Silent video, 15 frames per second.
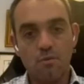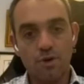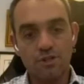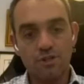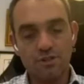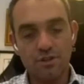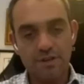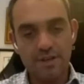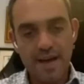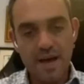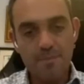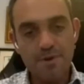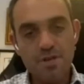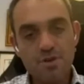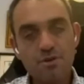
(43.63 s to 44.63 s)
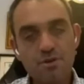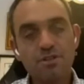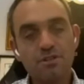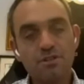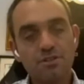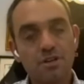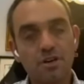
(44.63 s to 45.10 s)
what well, to look at. But you
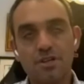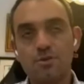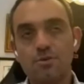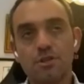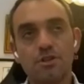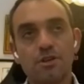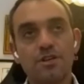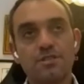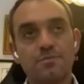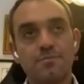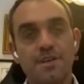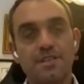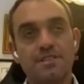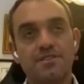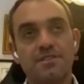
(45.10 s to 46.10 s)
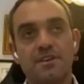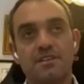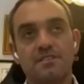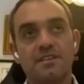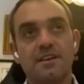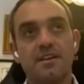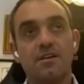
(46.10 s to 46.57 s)
could right. look, you could look at some basic
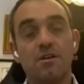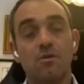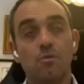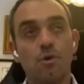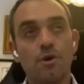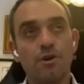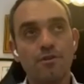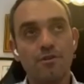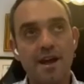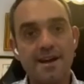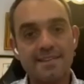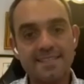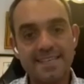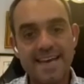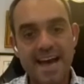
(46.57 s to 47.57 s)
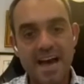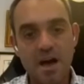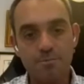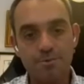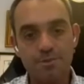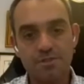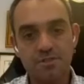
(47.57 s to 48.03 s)
things like what are their exit
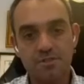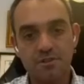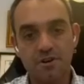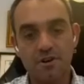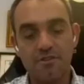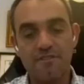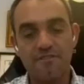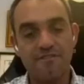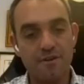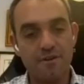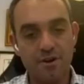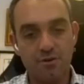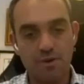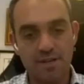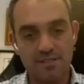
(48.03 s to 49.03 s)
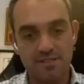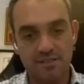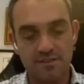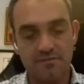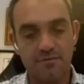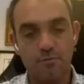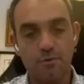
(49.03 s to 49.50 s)
caps? Are they very
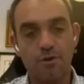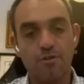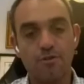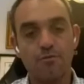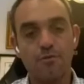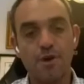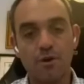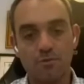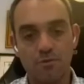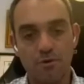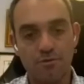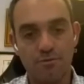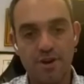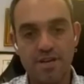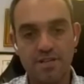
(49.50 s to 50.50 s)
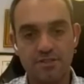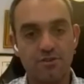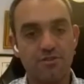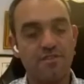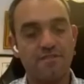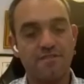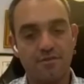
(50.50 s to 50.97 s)
aggressive? What are their rent growth
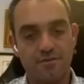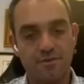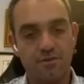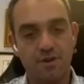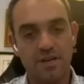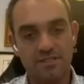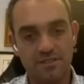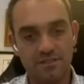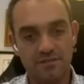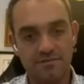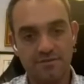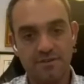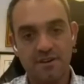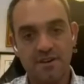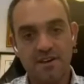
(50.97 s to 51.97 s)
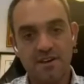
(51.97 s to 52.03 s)
rates? Are they very aggressive?